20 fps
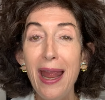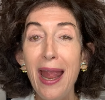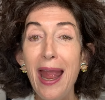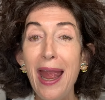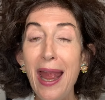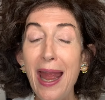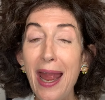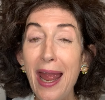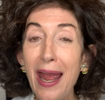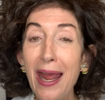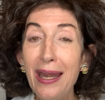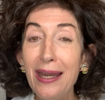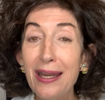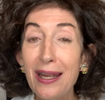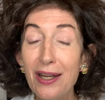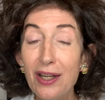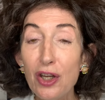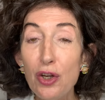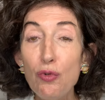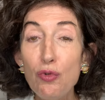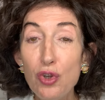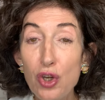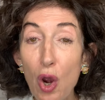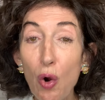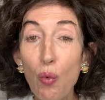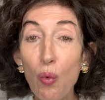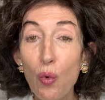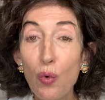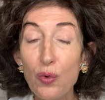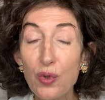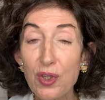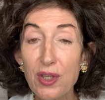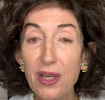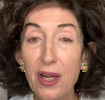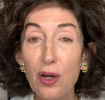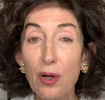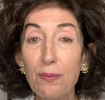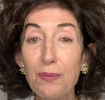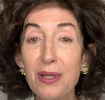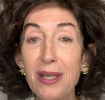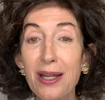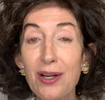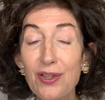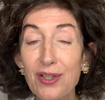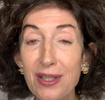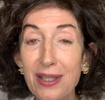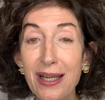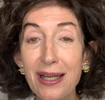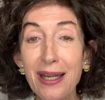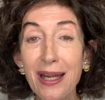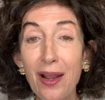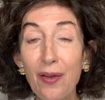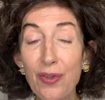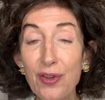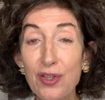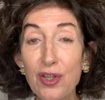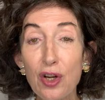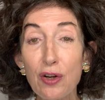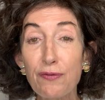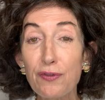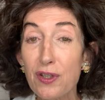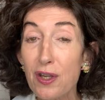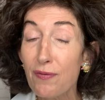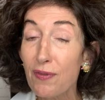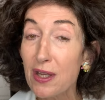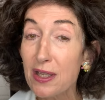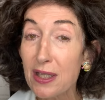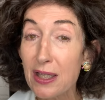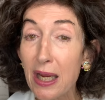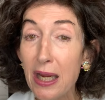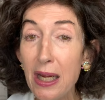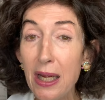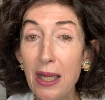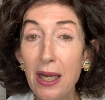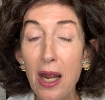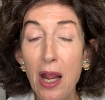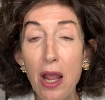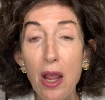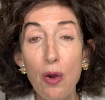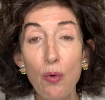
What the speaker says: And you don't want serums that are sitting on the surface of the skin,